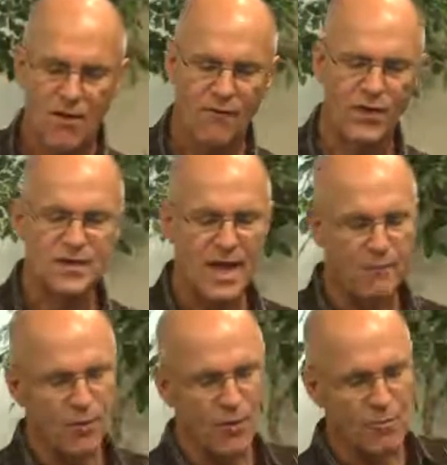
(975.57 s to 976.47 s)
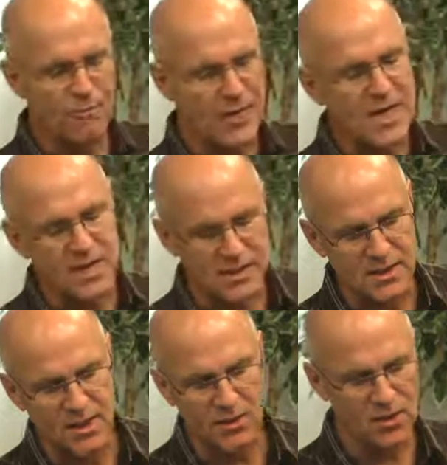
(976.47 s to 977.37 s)
For example, the
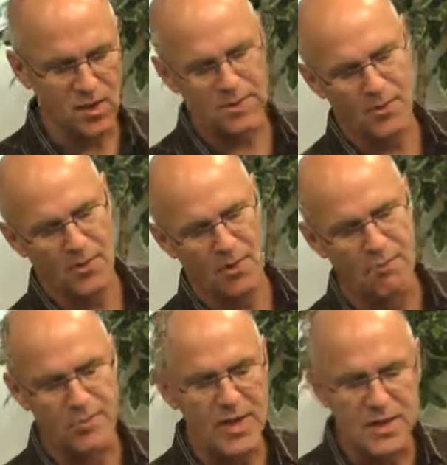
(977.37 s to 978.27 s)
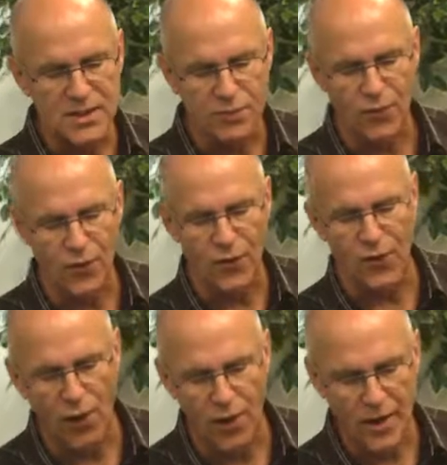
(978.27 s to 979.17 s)
beast, it talks about the beast with
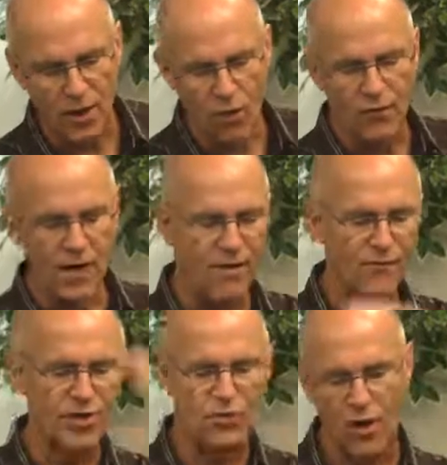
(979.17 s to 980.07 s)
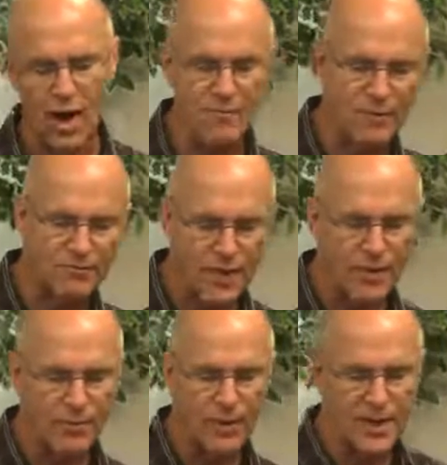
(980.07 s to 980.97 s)
authority over every tribe and
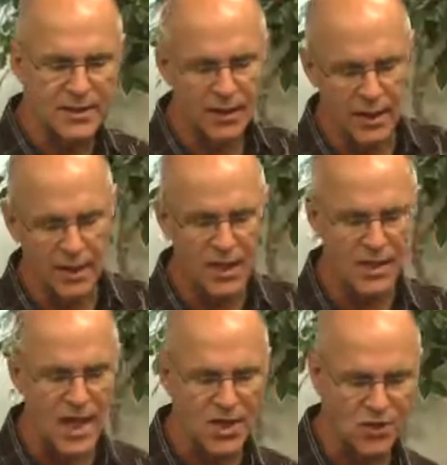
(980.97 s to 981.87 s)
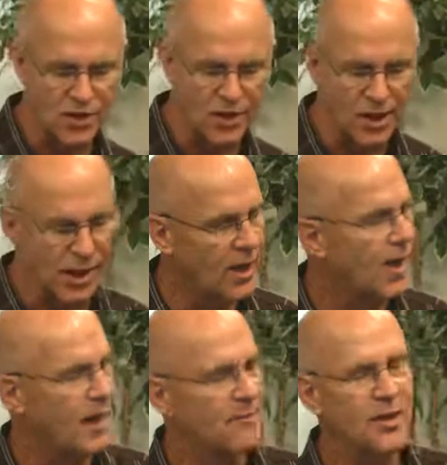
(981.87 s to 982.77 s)
people and tongue and nation.
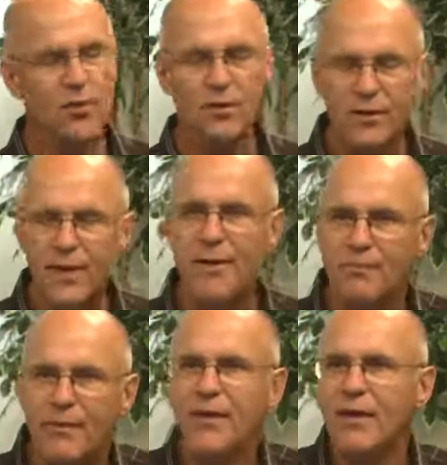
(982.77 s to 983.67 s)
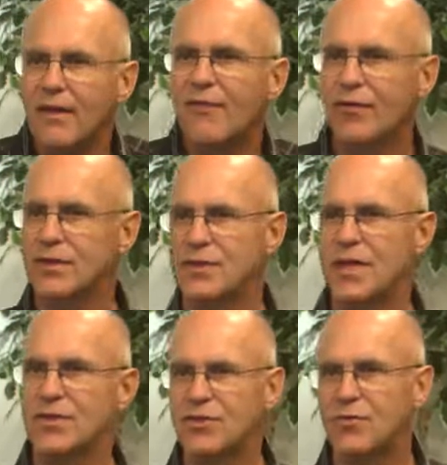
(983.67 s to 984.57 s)
I mean, who could that be in the first
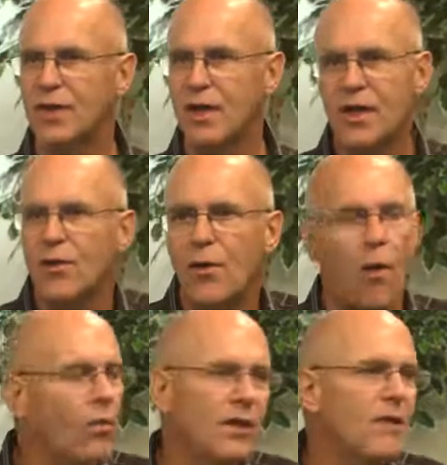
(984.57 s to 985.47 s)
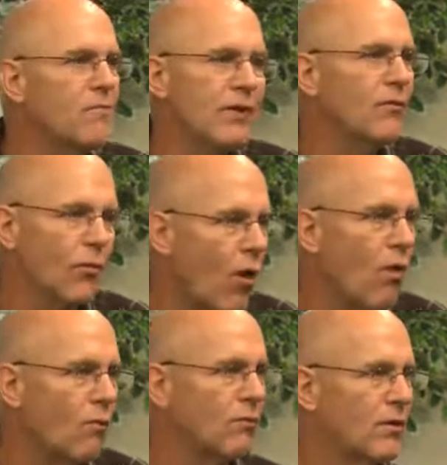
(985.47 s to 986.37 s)
century? It could only be
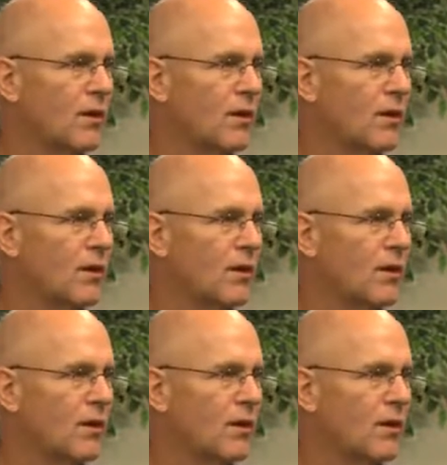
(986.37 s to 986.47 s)
Rome.